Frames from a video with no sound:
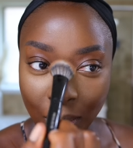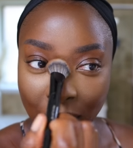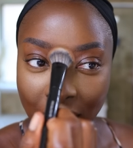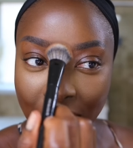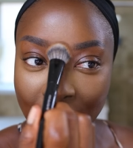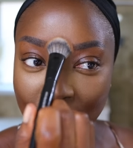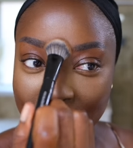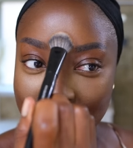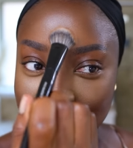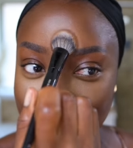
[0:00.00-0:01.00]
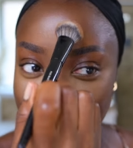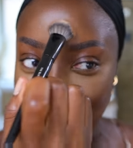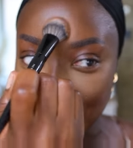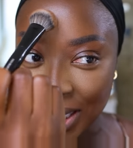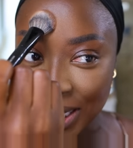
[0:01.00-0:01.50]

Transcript: What are we doing